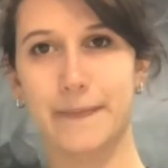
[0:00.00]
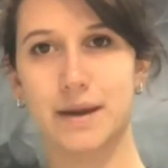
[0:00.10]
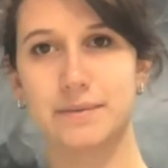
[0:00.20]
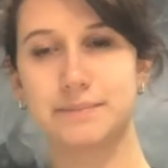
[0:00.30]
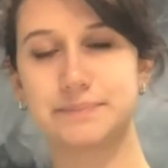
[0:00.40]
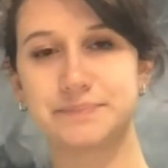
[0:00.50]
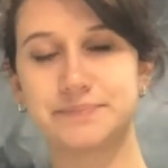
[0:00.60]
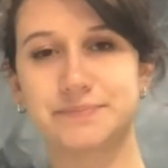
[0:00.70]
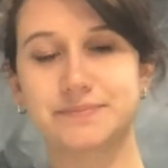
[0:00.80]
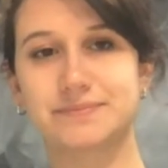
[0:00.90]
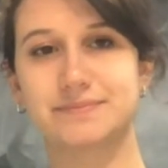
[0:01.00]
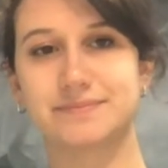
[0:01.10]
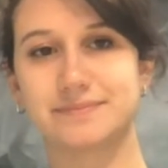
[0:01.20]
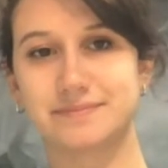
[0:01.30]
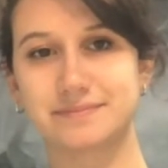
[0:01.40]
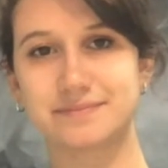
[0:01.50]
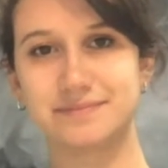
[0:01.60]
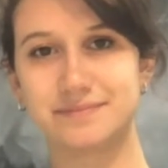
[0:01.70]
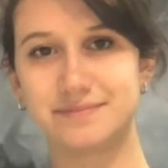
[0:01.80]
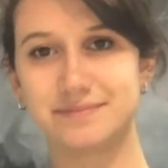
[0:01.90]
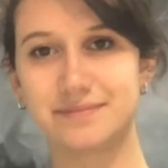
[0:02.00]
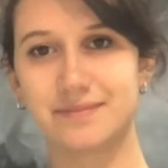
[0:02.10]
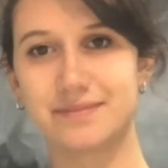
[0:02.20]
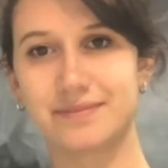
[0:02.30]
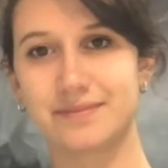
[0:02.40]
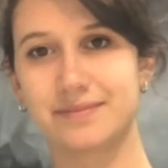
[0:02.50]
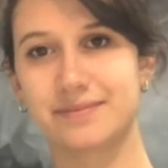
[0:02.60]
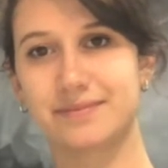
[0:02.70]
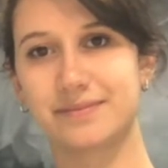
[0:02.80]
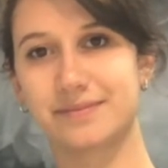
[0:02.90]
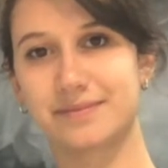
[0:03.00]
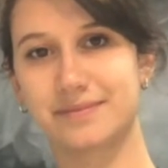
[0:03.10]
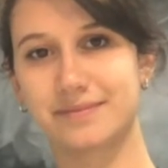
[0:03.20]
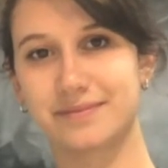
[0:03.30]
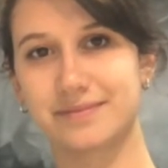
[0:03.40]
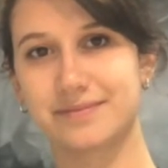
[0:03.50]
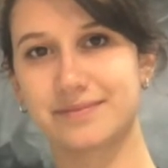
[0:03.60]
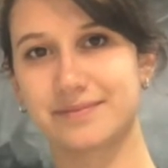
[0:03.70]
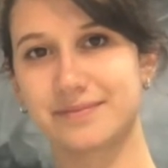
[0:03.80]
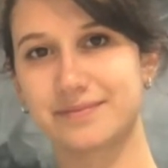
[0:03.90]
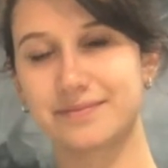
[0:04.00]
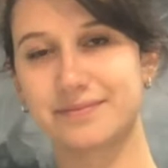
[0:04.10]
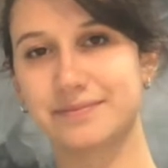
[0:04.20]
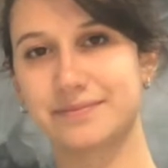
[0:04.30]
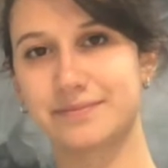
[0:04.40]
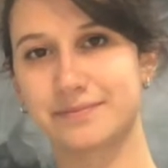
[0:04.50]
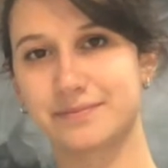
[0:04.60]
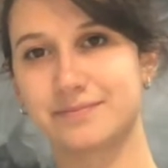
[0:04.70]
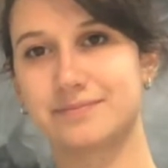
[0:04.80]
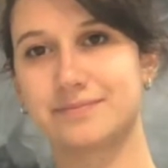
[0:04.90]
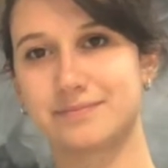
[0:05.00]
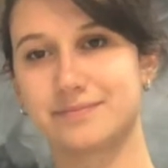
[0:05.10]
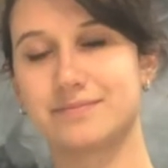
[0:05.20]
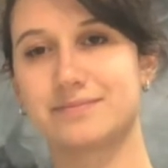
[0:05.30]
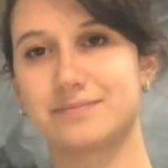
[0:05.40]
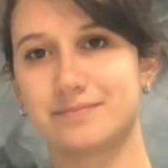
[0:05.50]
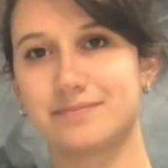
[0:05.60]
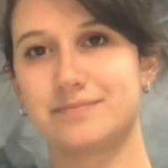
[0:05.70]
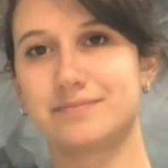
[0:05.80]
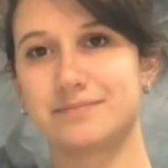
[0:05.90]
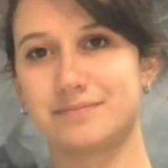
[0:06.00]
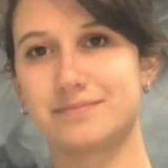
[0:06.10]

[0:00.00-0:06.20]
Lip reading: (silent)